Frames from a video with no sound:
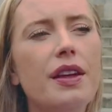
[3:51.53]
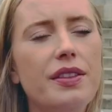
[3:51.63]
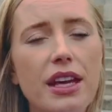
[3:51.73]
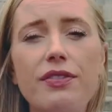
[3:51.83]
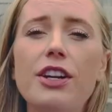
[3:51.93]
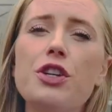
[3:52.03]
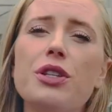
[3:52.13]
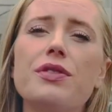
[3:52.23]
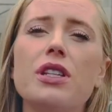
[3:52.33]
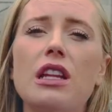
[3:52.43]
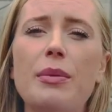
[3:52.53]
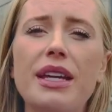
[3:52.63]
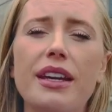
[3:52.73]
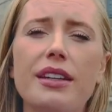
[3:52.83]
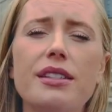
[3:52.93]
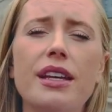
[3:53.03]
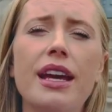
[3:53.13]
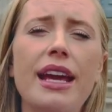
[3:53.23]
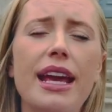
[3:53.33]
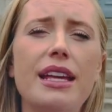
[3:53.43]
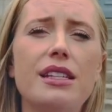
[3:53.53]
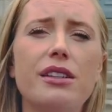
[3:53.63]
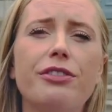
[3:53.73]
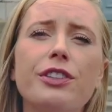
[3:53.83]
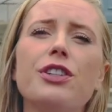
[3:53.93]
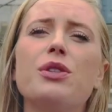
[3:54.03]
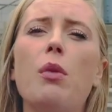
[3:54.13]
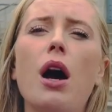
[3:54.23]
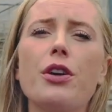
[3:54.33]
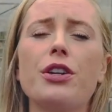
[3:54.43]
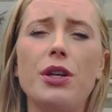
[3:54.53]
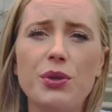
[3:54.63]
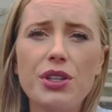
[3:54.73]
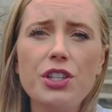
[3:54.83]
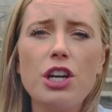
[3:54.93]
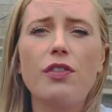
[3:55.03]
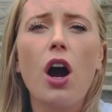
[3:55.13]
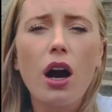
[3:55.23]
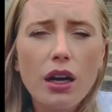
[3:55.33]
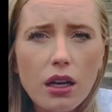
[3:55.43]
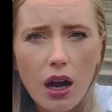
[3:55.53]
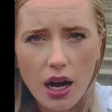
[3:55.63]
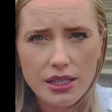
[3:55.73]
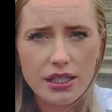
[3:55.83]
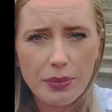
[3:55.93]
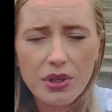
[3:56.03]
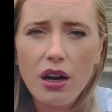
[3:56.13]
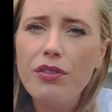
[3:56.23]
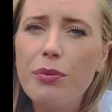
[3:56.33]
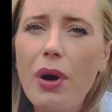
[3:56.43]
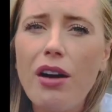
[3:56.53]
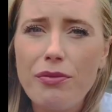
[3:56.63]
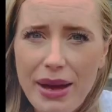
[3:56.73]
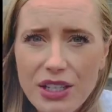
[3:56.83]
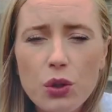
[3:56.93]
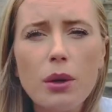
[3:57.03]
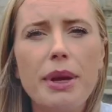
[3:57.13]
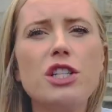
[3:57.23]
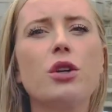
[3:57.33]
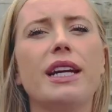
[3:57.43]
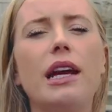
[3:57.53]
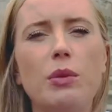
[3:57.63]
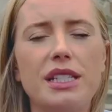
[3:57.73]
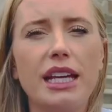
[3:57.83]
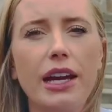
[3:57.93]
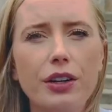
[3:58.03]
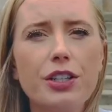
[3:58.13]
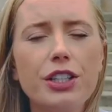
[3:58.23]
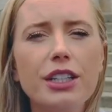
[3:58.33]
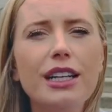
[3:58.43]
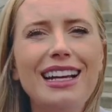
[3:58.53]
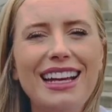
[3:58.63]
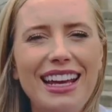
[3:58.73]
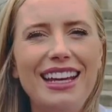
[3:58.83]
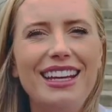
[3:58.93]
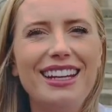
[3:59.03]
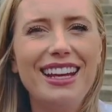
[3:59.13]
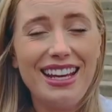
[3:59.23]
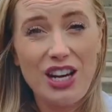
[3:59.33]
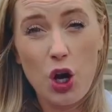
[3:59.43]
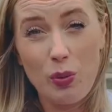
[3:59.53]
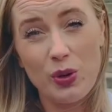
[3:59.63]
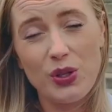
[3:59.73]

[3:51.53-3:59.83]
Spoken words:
The Adventures of Telemachus is the first modern usage of our concept of Mentor. Mentor, again, was a character in Homer's